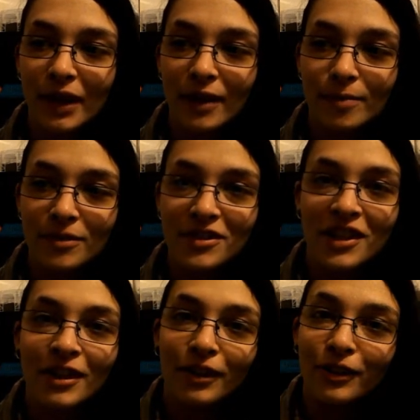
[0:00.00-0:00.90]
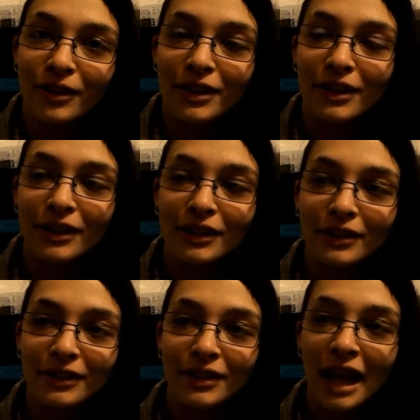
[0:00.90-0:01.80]
I'm still learning
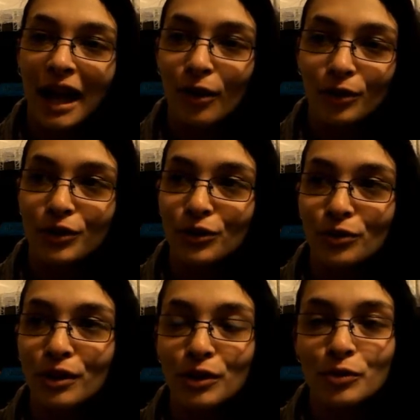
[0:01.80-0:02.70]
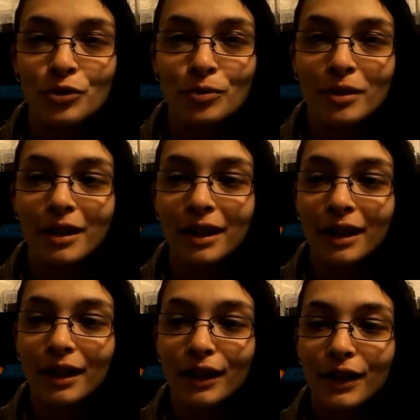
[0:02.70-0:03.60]
how to do the YouTube
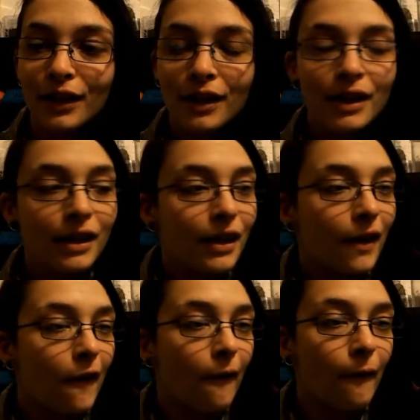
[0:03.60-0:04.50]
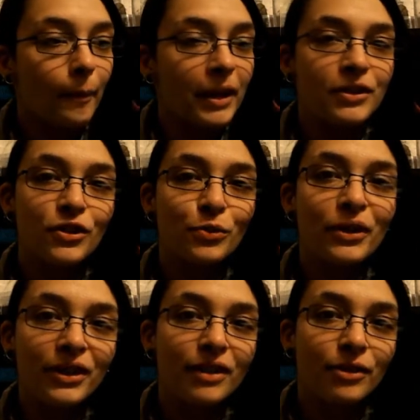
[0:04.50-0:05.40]
thing. I just
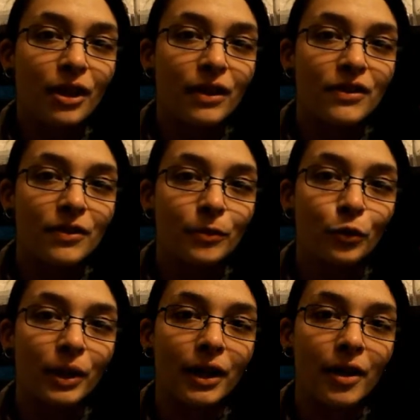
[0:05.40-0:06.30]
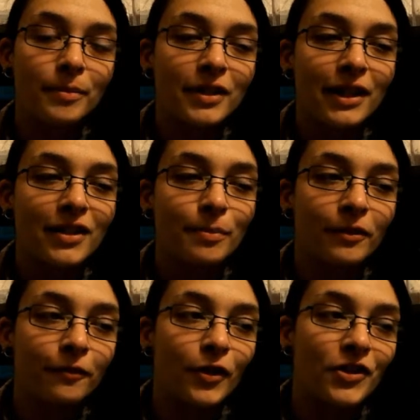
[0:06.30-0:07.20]
wanted to give you guys some quick updates,
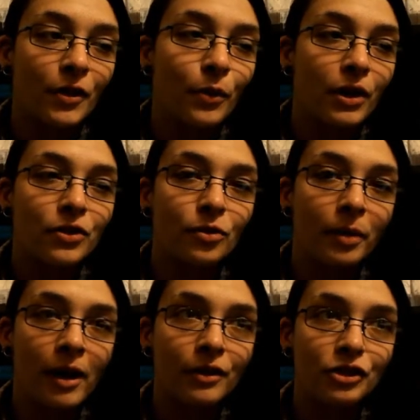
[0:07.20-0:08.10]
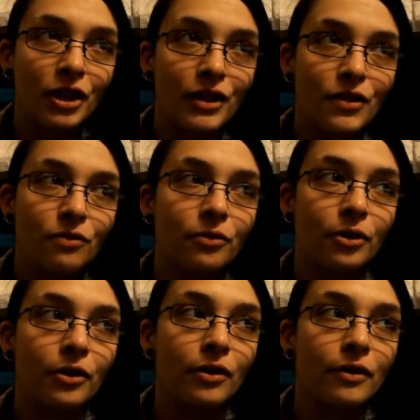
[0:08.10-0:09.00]
but first I wanted to apologize
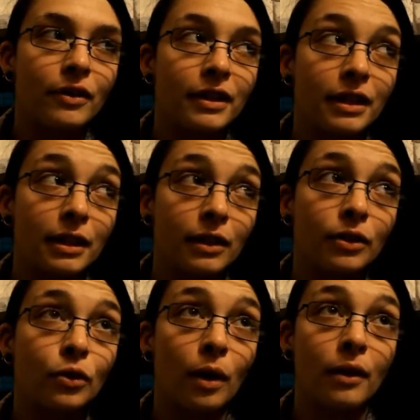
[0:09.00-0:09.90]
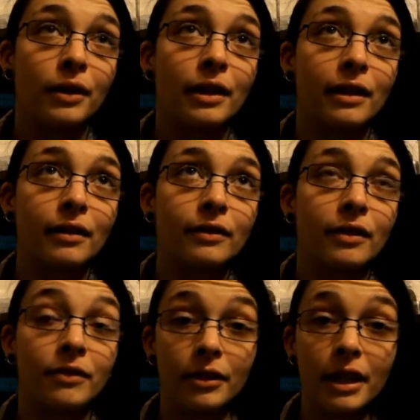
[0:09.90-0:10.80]
for the quality
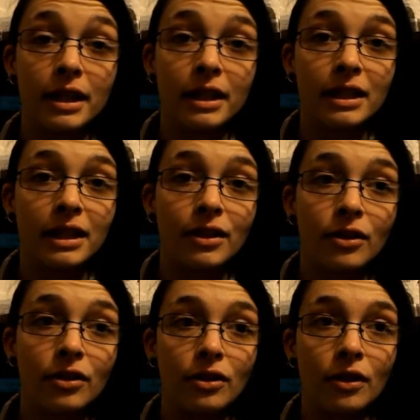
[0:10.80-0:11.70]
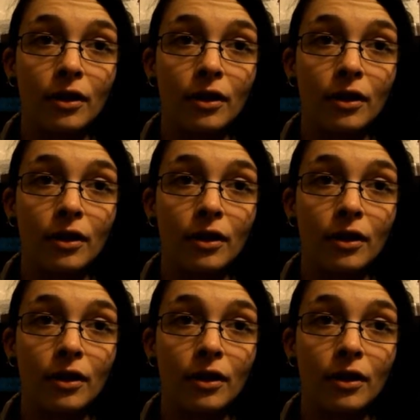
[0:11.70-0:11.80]
of the lighting in here.